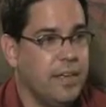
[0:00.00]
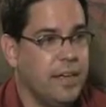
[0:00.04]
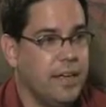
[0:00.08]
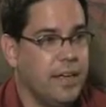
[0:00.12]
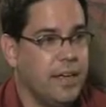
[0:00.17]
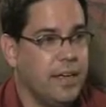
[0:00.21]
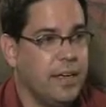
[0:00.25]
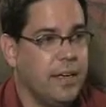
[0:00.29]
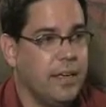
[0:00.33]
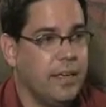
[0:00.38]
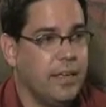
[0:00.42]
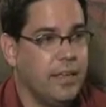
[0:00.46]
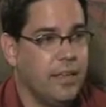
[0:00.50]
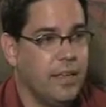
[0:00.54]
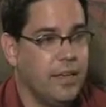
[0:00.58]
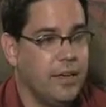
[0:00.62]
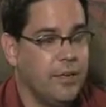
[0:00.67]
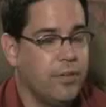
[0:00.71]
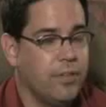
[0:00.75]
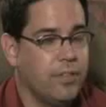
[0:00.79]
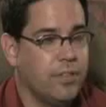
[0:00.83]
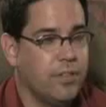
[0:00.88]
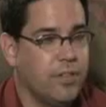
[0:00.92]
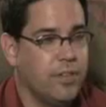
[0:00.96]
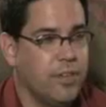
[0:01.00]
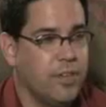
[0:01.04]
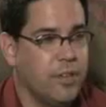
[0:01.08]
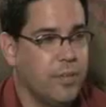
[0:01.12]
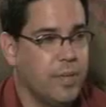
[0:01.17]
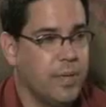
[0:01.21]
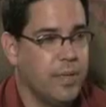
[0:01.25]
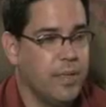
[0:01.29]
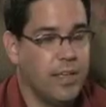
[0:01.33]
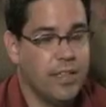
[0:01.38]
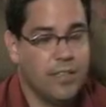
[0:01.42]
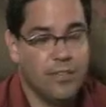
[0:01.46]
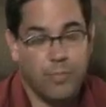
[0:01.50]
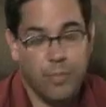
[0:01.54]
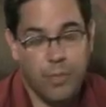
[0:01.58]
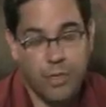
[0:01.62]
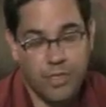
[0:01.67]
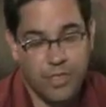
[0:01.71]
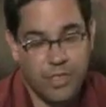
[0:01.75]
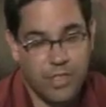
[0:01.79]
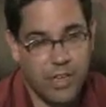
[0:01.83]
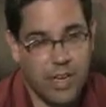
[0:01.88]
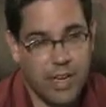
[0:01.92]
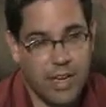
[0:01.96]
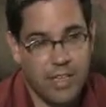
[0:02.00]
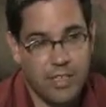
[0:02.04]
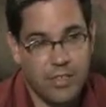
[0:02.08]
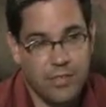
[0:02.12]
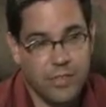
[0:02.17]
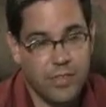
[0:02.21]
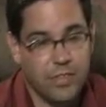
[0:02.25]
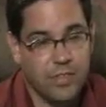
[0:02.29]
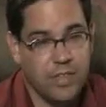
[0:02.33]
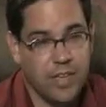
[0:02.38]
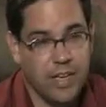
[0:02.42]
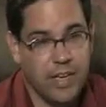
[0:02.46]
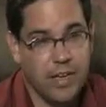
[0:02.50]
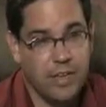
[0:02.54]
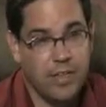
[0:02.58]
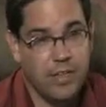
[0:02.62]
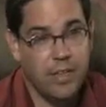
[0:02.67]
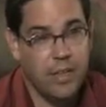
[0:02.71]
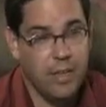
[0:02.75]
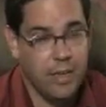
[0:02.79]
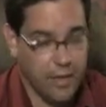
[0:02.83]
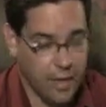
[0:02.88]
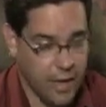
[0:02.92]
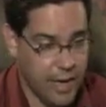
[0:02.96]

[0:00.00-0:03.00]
and there was going to be lots of merchandise for sale.